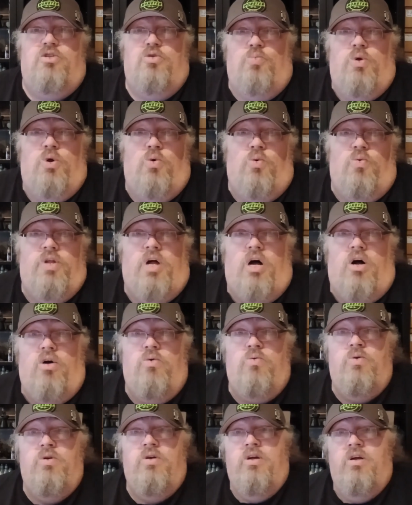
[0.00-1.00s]
that we all
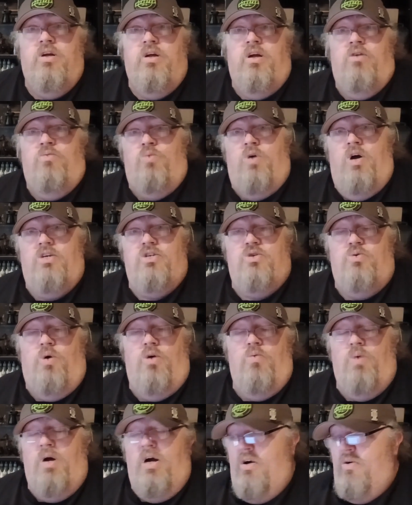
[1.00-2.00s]
know works
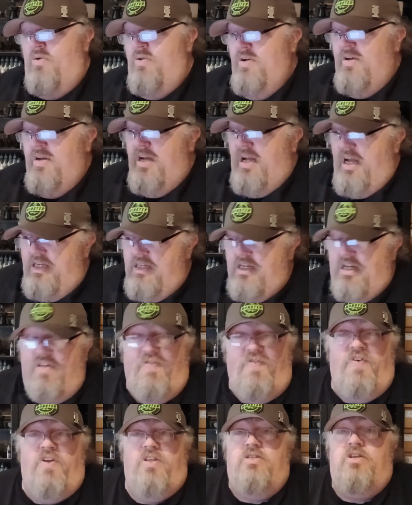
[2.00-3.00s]
quite well, it's going
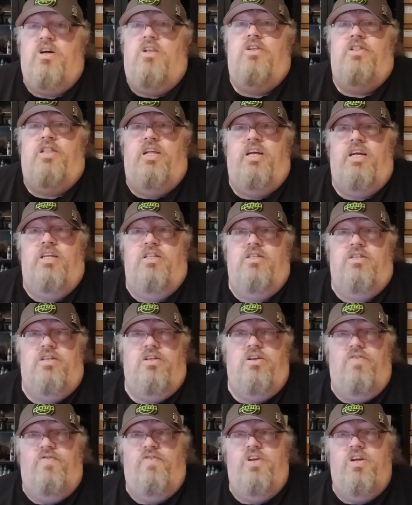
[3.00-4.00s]
to fit solidly into
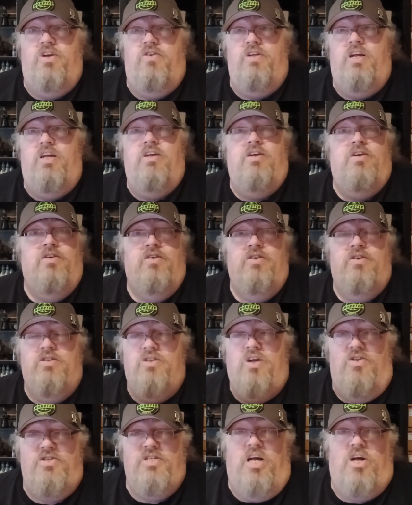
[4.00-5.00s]
the other unit,
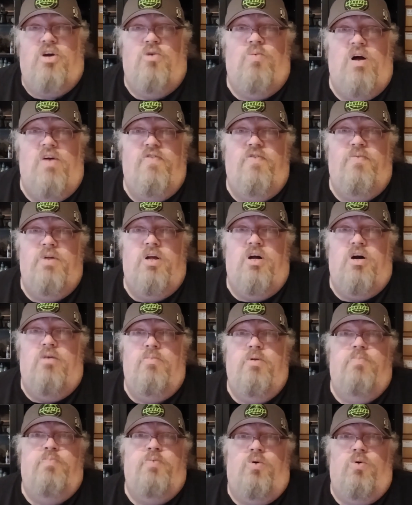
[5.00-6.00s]
not take away from the
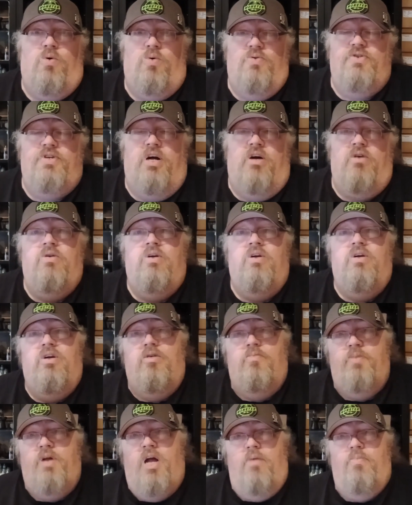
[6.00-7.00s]
army, but also
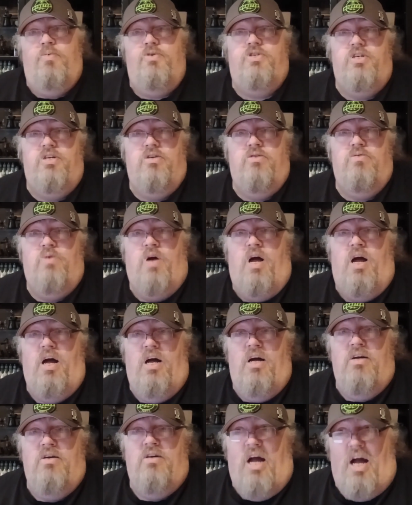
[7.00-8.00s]
be able to
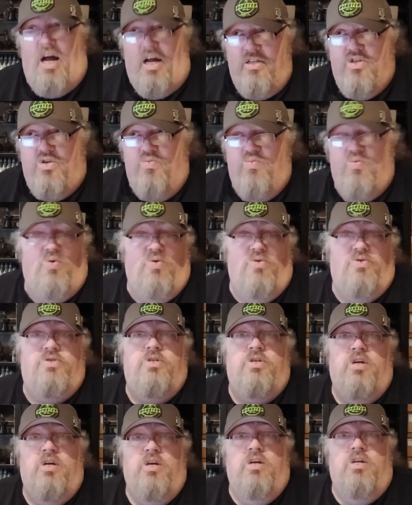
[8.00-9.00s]
add
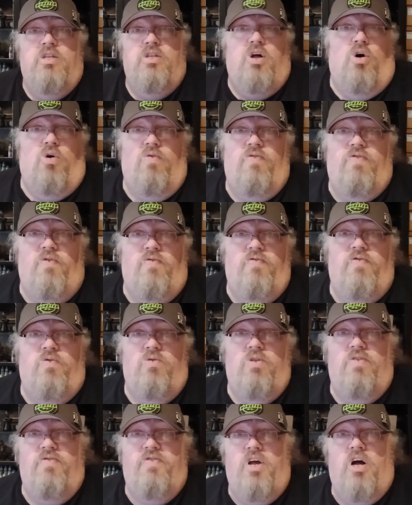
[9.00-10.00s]
towards the whole
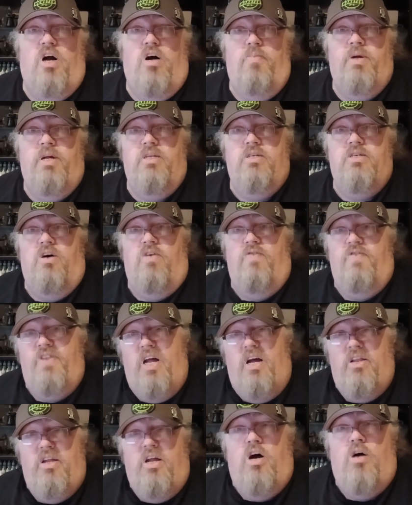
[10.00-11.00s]
footfall of the army itself and
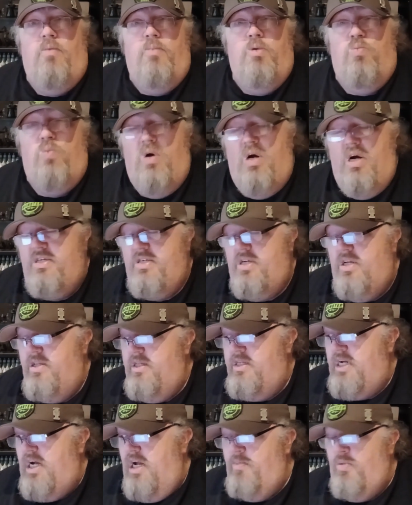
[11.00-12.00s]
how the army works on the
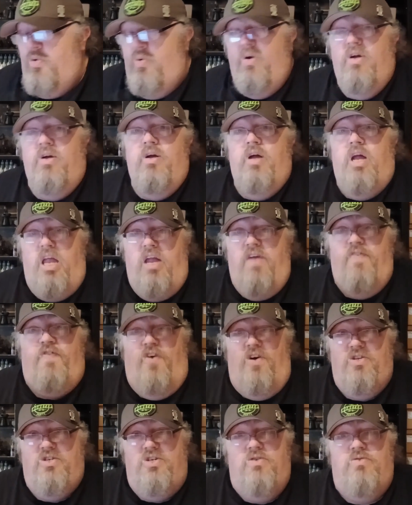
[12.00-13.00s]
table if
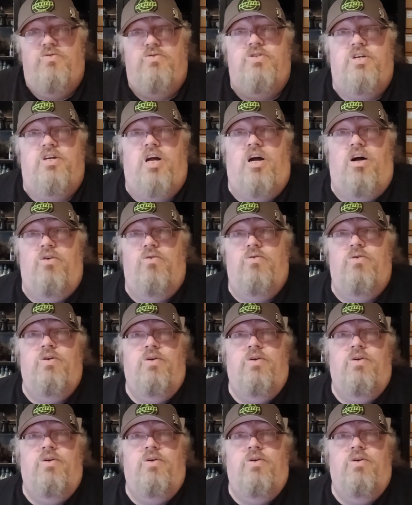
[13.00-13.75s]
I choose to go